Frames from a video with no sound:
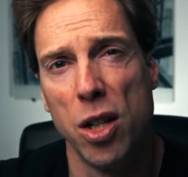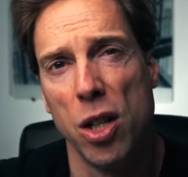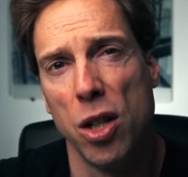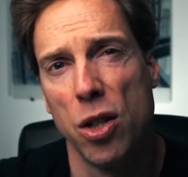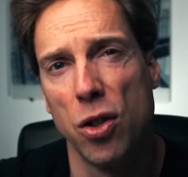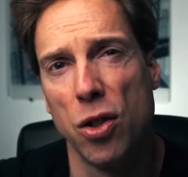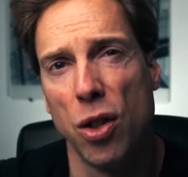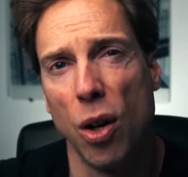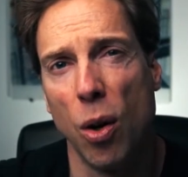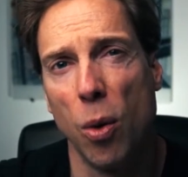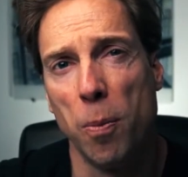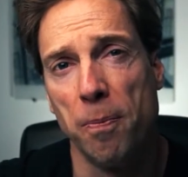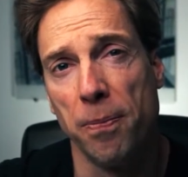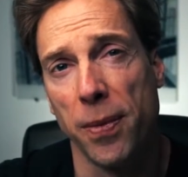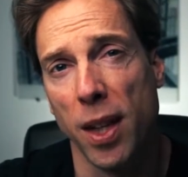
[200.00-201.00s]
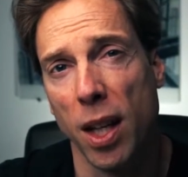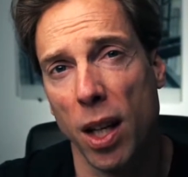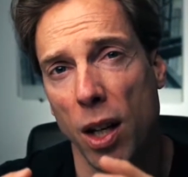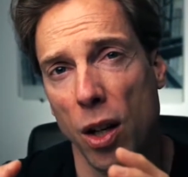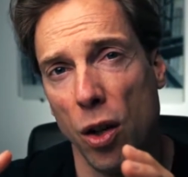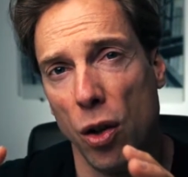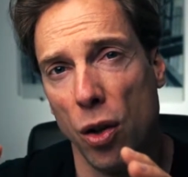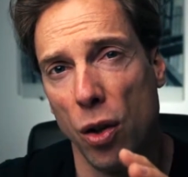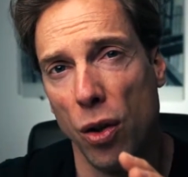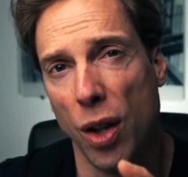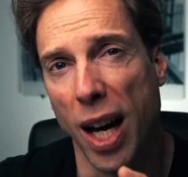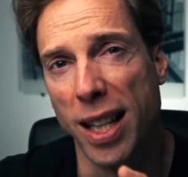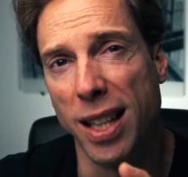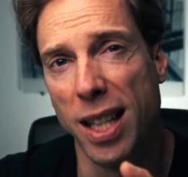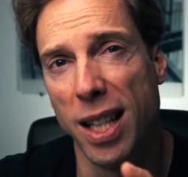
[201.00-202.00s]
So the
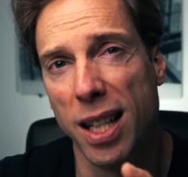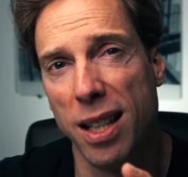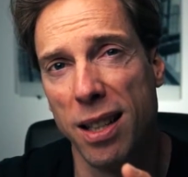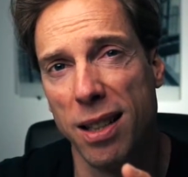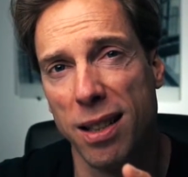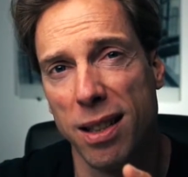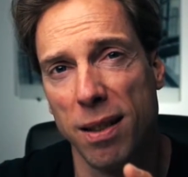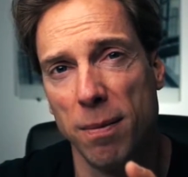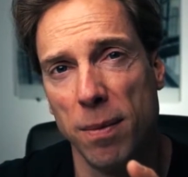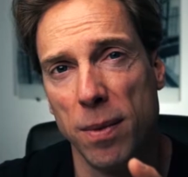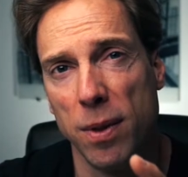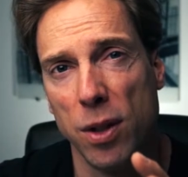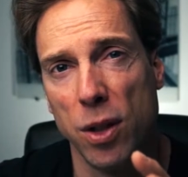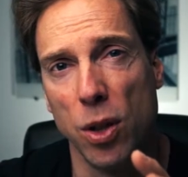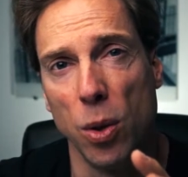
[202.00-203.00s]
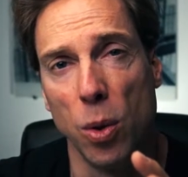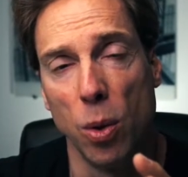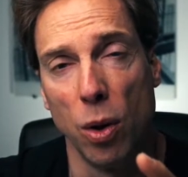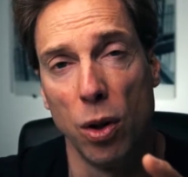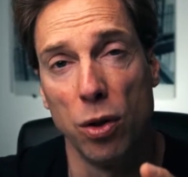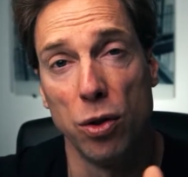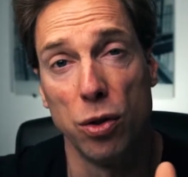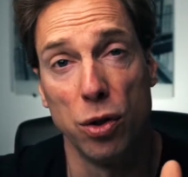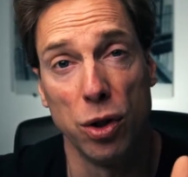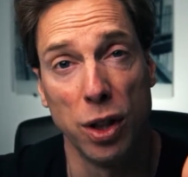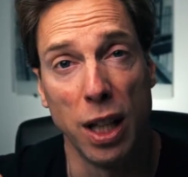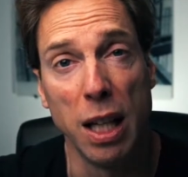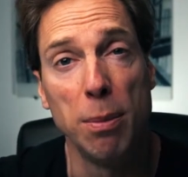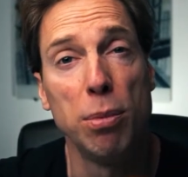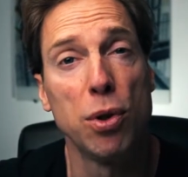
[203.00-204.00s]
idea is to
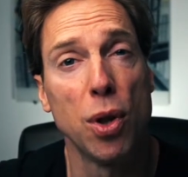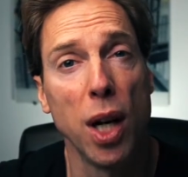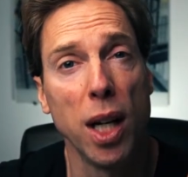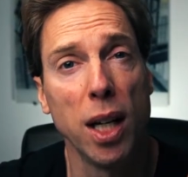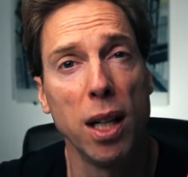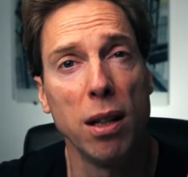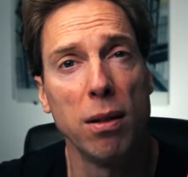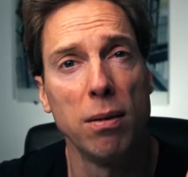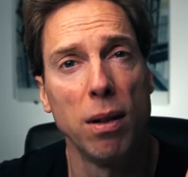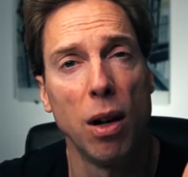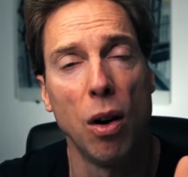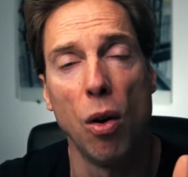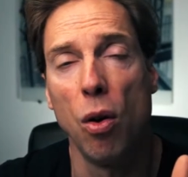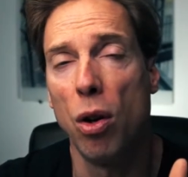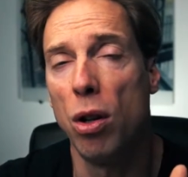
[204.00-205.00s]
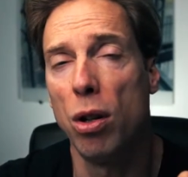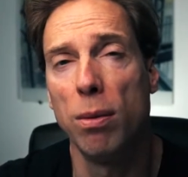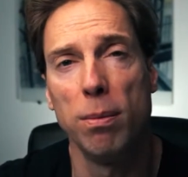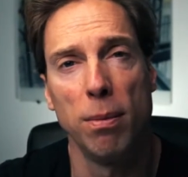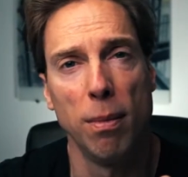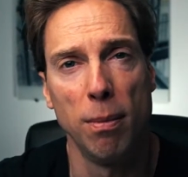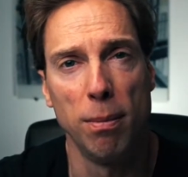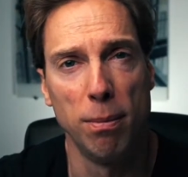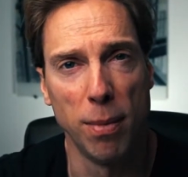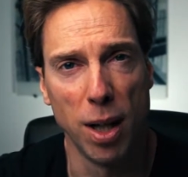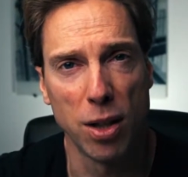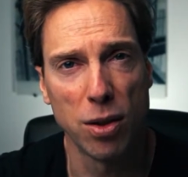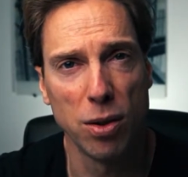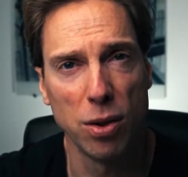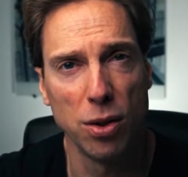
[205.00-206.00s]
keep training all
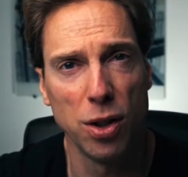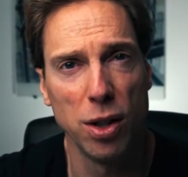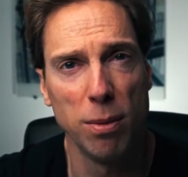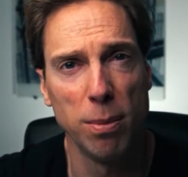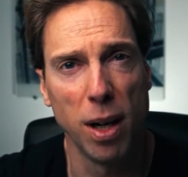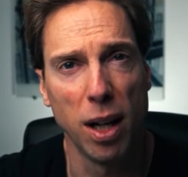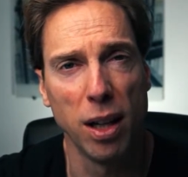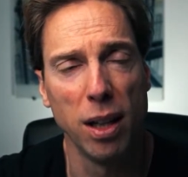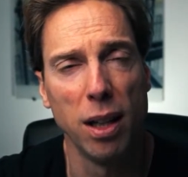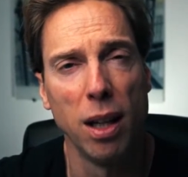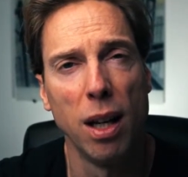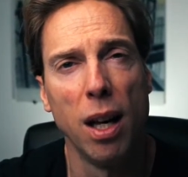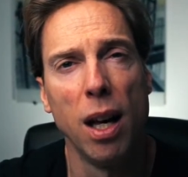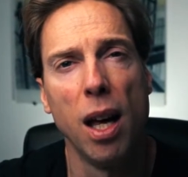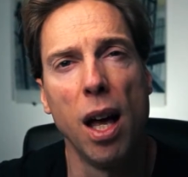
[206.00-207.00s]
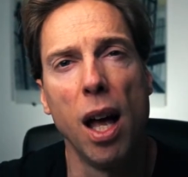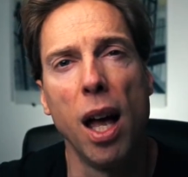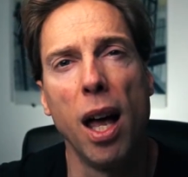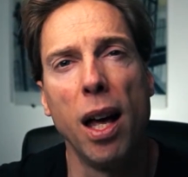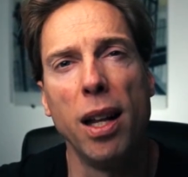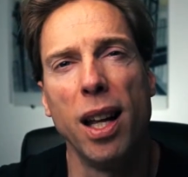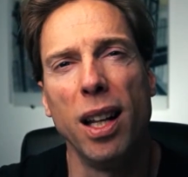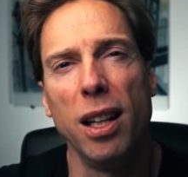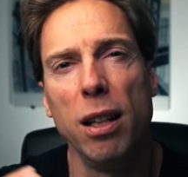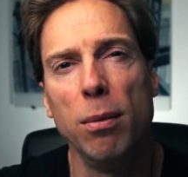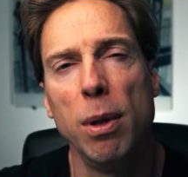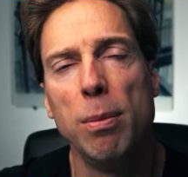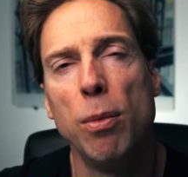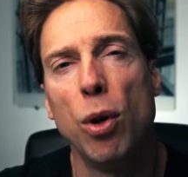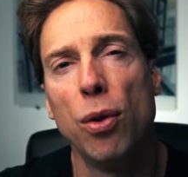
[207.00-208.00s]
muscles in your body and a little
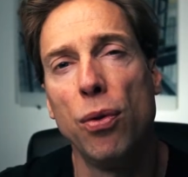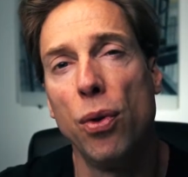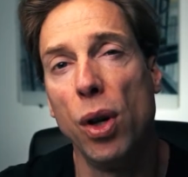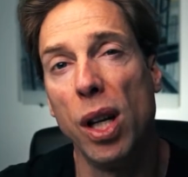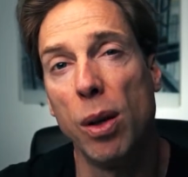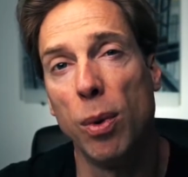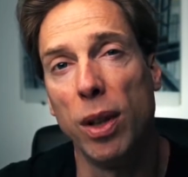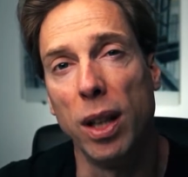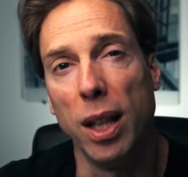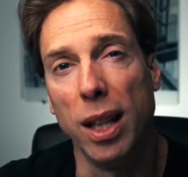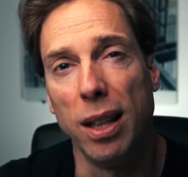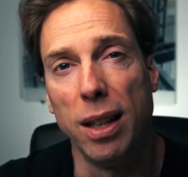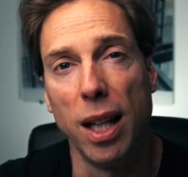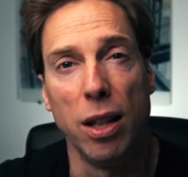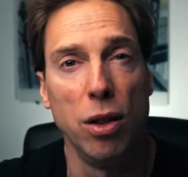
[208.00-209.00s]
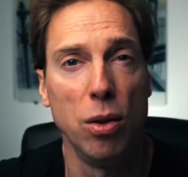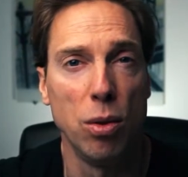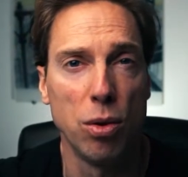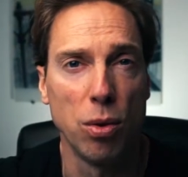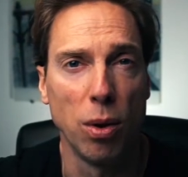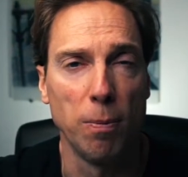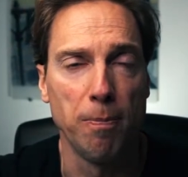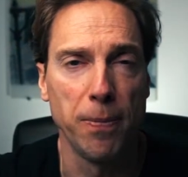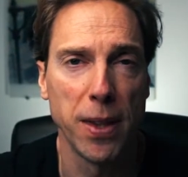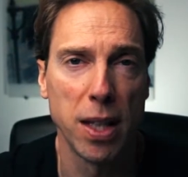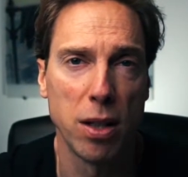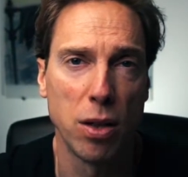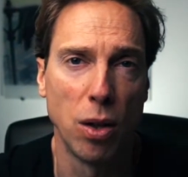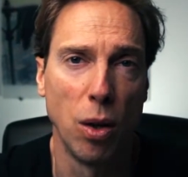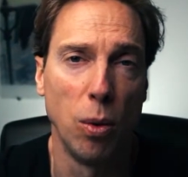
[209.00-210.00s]
bit more frequently than usual.
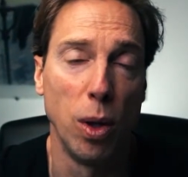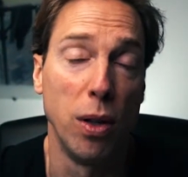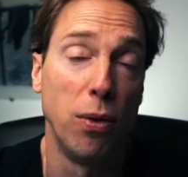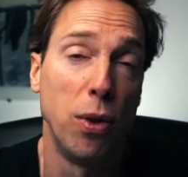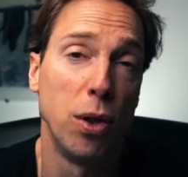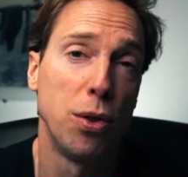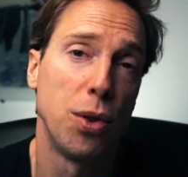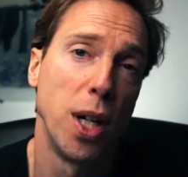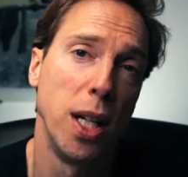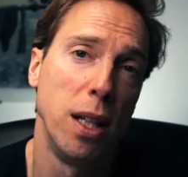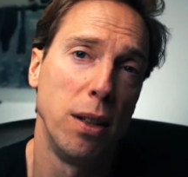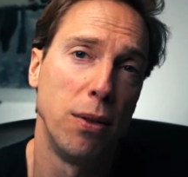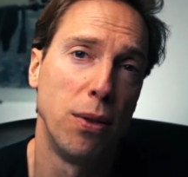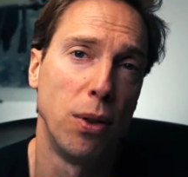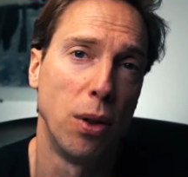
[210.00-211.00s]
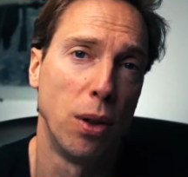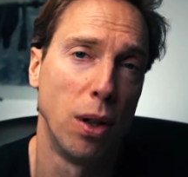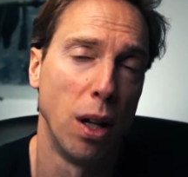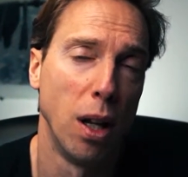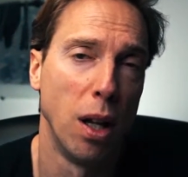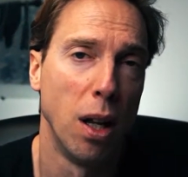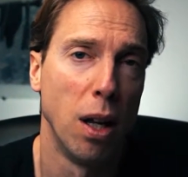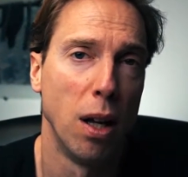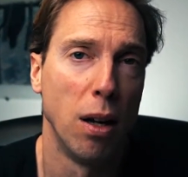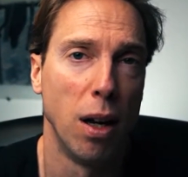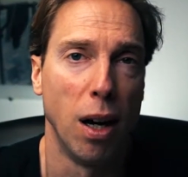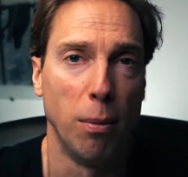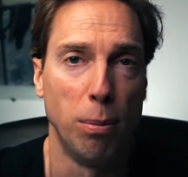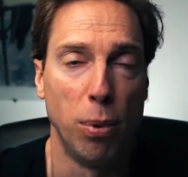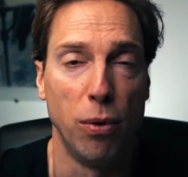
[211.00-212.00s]
So if you're training for
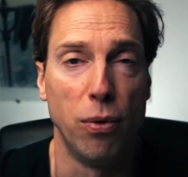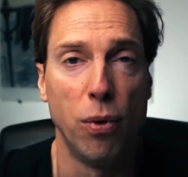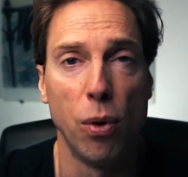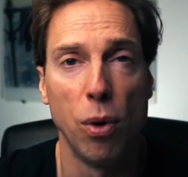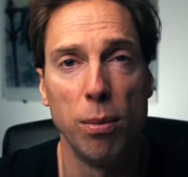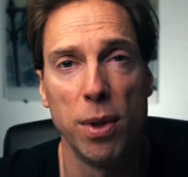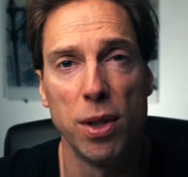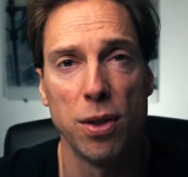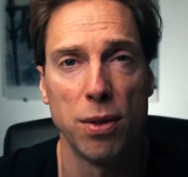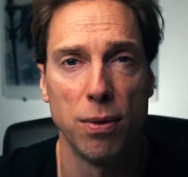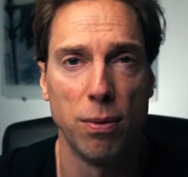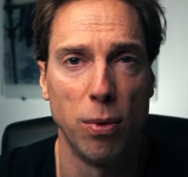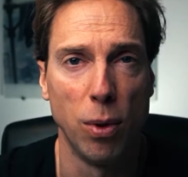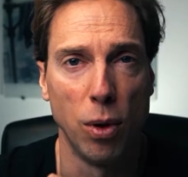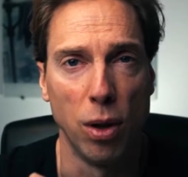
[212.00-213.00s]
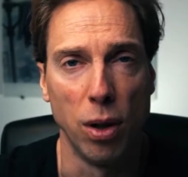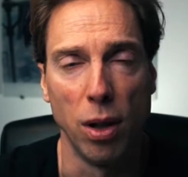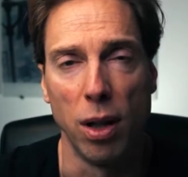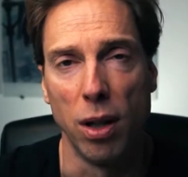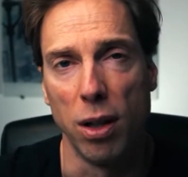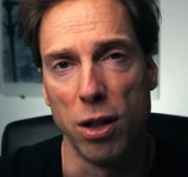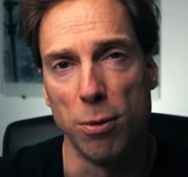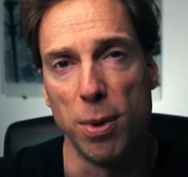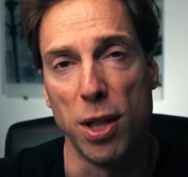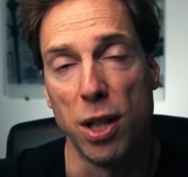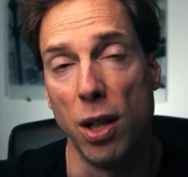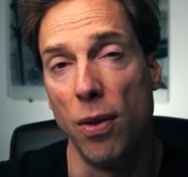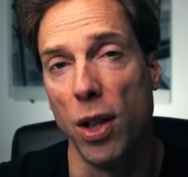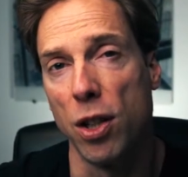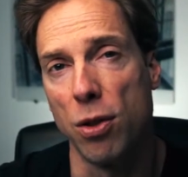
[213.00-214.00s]
a performance for a
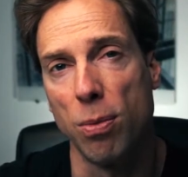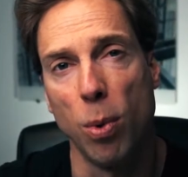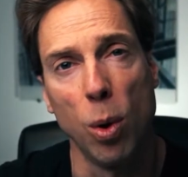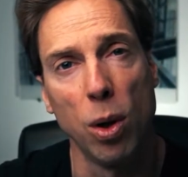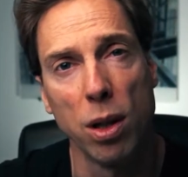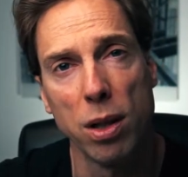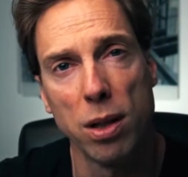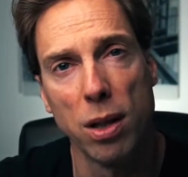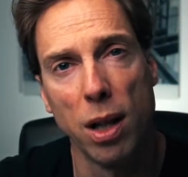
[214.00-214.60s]
specific sport,